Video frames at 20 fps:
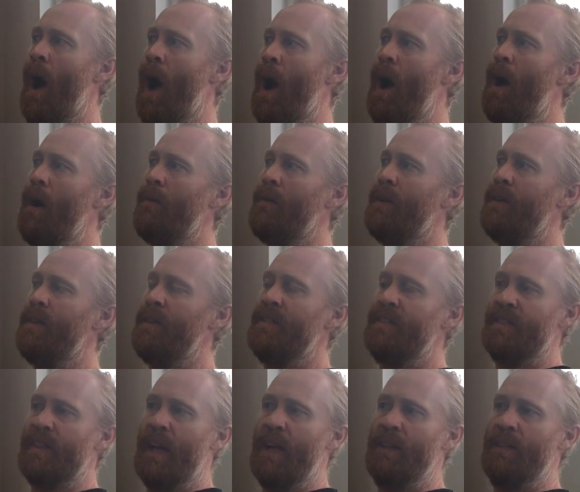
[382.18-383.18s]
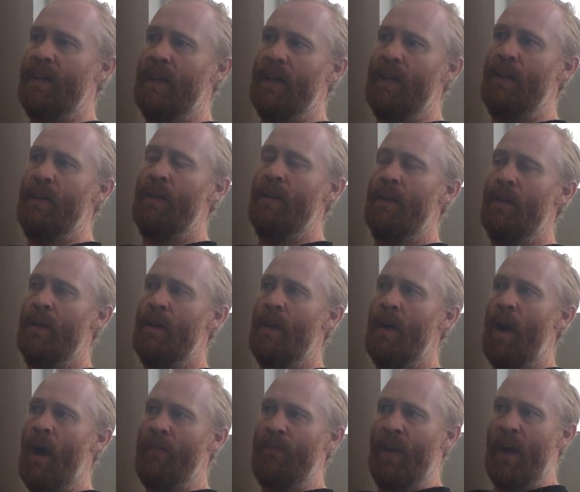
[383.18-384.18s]
our understanding
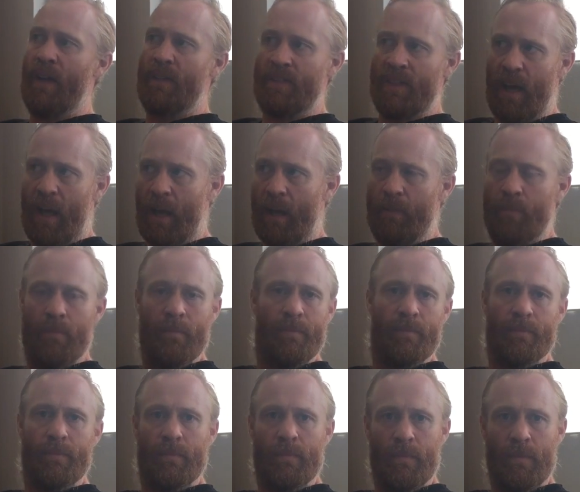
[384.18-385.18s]
of our time